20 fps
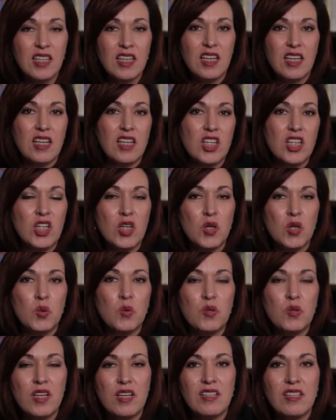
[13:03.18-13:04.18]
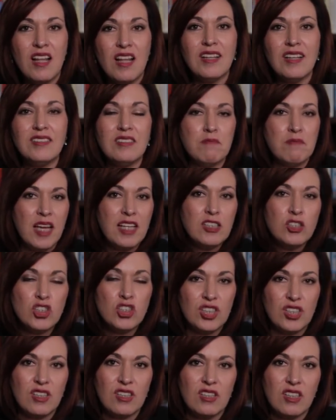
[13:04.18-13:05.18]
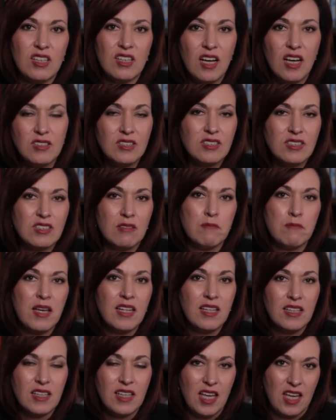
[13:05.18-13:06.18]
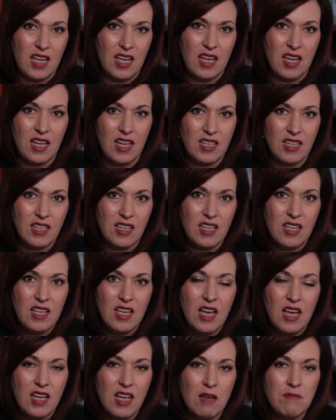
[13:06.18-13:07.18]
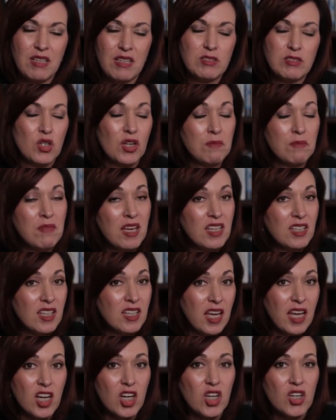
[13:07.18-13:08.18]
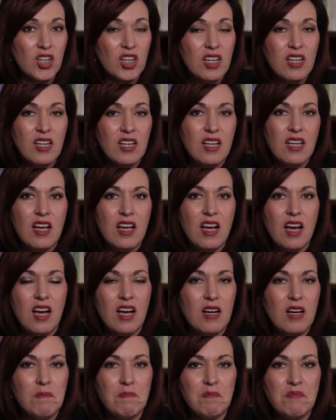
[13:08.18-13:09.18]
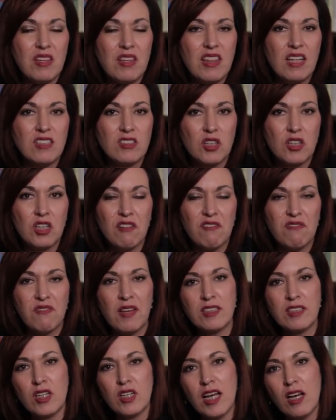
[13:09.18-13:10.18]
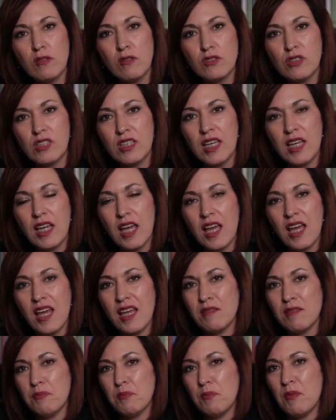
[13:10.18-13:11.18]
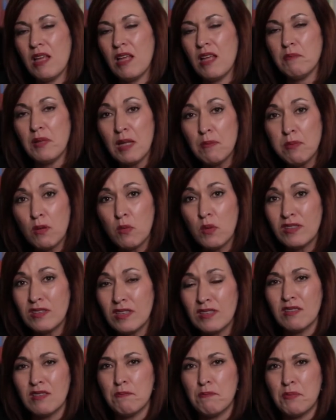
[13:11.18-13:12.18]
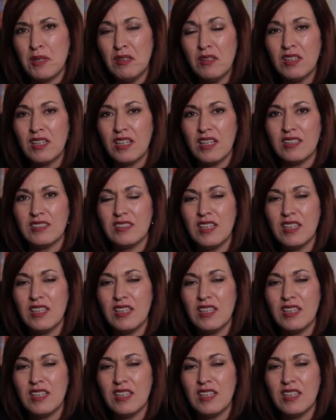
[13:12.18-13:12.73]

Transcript: you know, not to mention the cuts to Medicaid. I mean, sorry, Medicare. Um, that's going to affect our elderly and and people with disabilities.